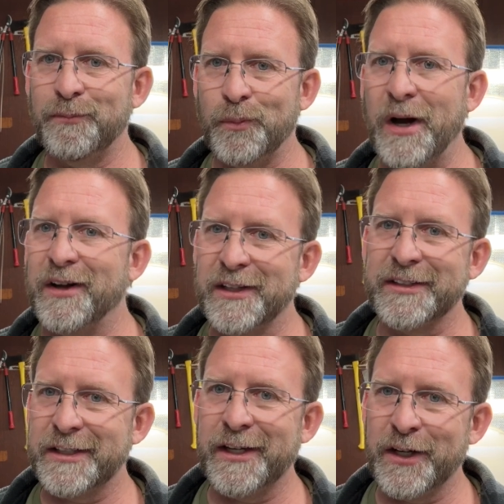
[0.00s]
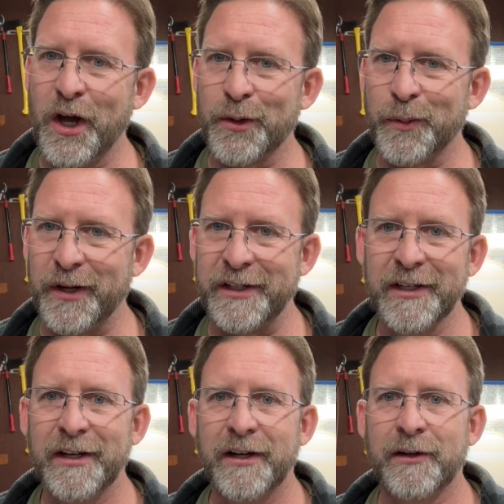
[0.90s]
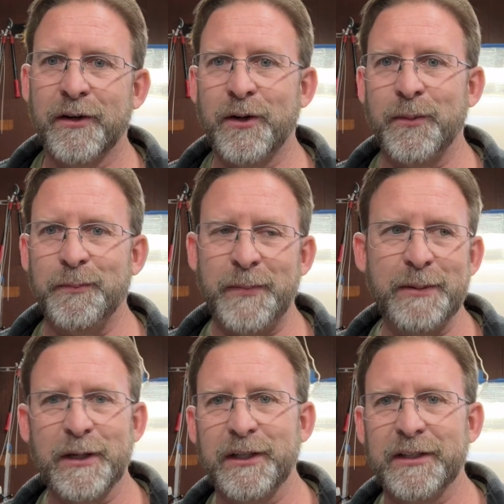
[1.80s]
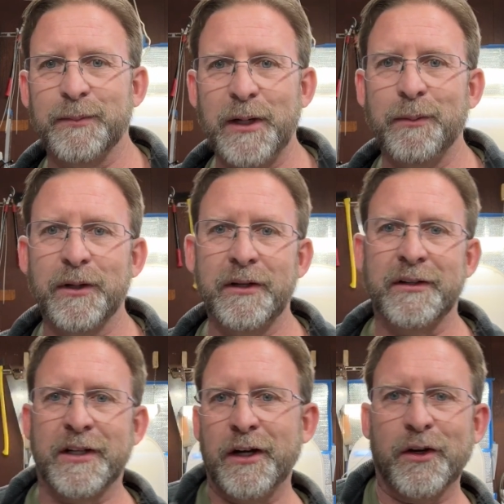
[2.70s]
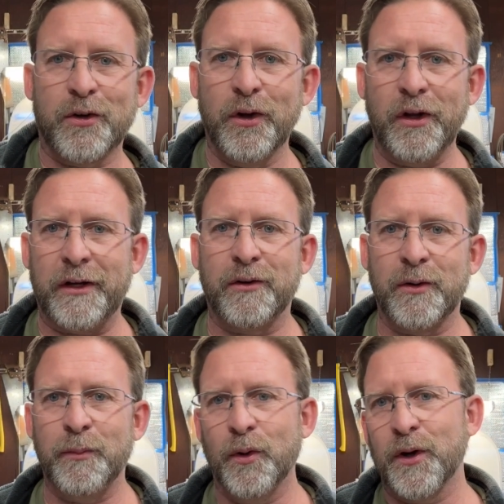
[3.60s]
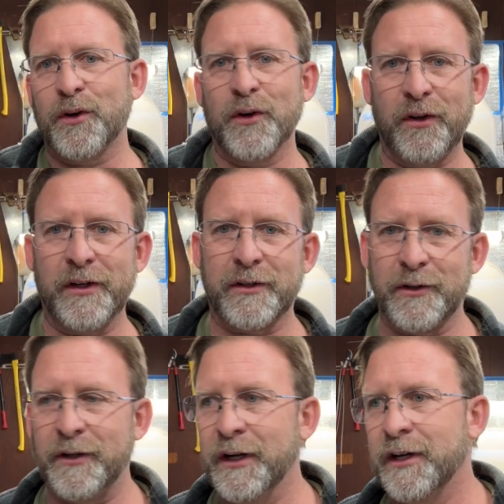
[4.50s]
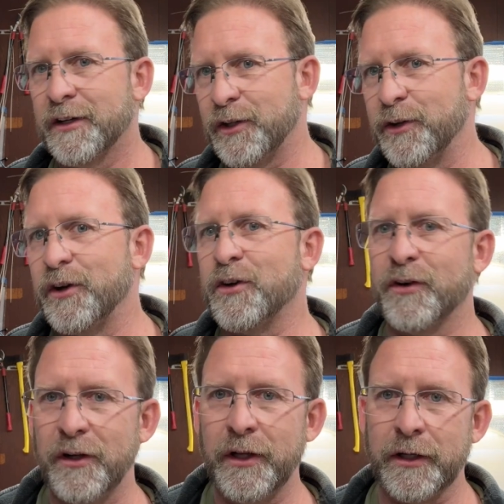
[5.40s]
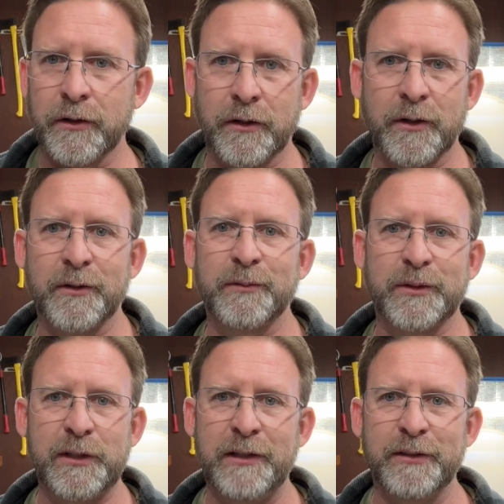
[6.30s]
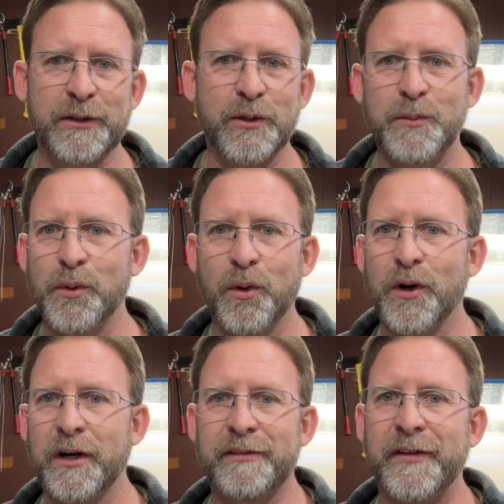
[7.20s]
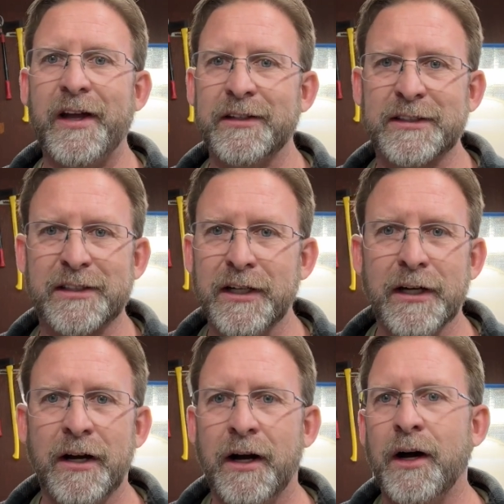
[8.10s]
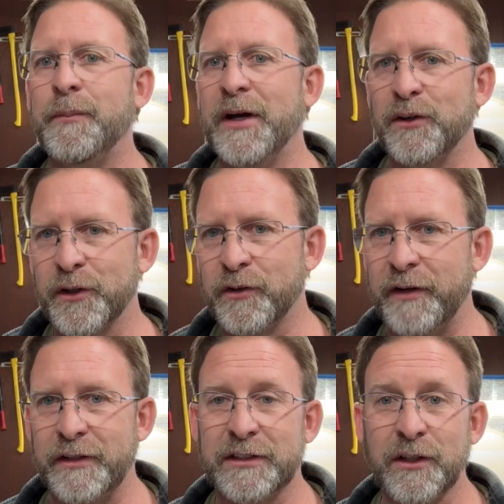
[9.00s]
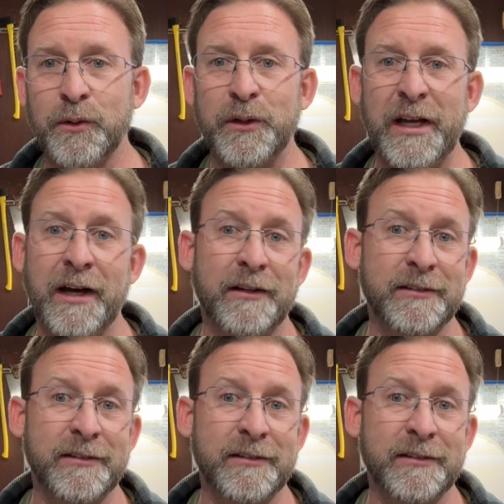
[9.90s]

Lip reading: wow, I'd like to get another one. Or maybe I'd like to be able to cut acrylic or more acrylic or clear acrylic, or even do more advanced metal engraving. So yeah,